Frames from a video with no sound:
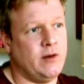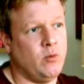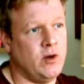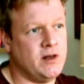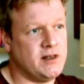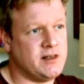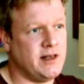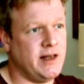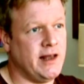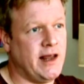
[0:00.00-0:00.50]

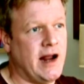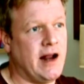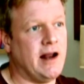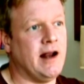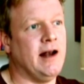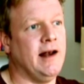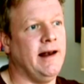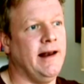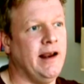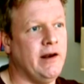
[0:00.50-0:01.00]
Once they get
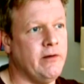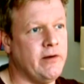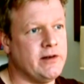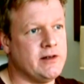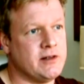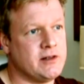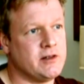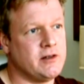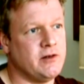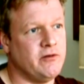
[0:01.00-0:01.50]

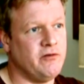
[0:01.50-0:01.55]
clearance to